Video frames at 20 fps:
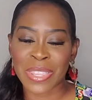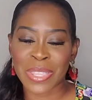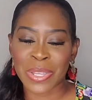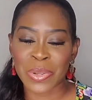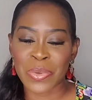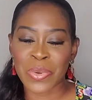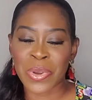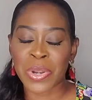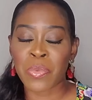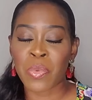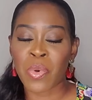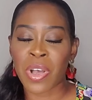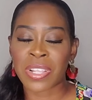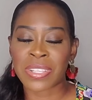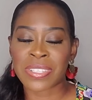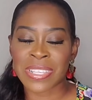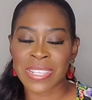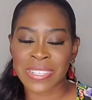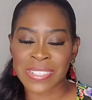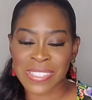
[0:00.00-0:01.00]
the Lord
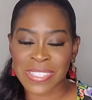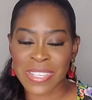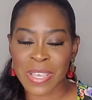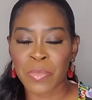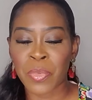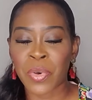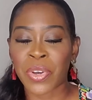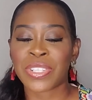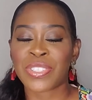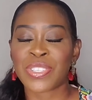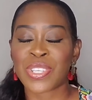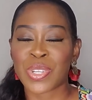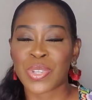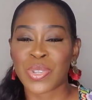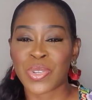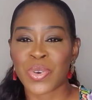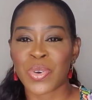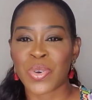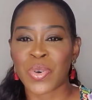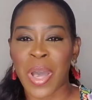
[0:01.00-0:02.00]
wants someone to
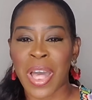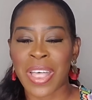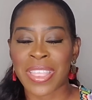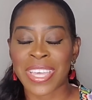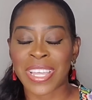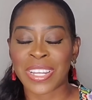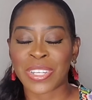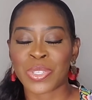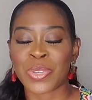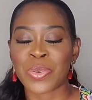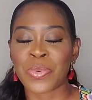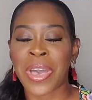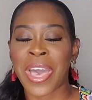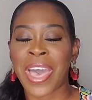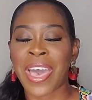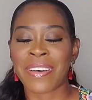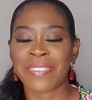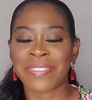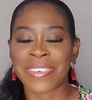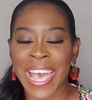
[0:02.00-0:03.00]
know that you
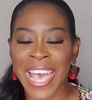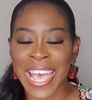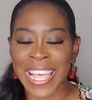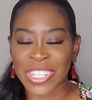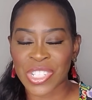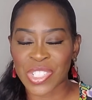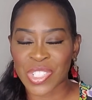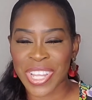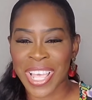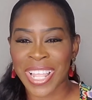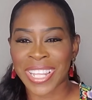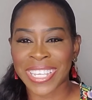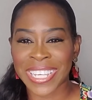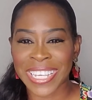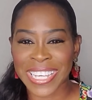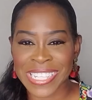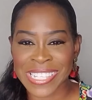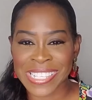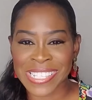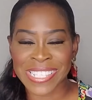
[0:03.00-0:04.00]
have
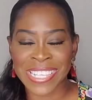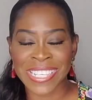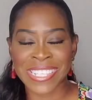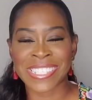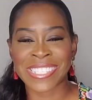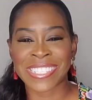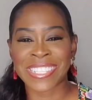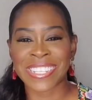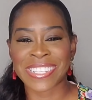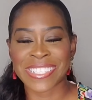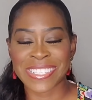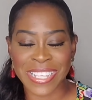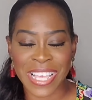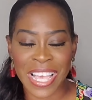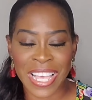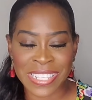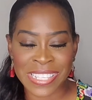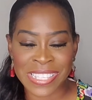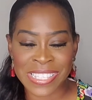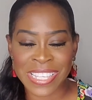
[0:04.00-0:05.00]
angelic assistance
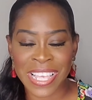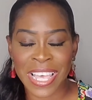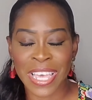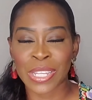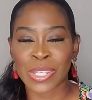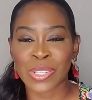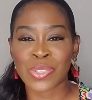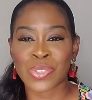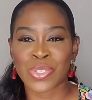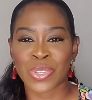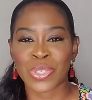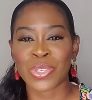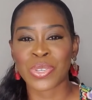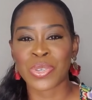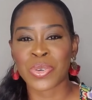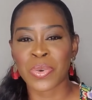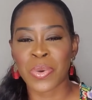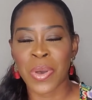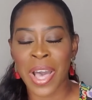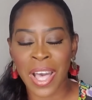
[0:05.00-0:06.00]
assigned to you.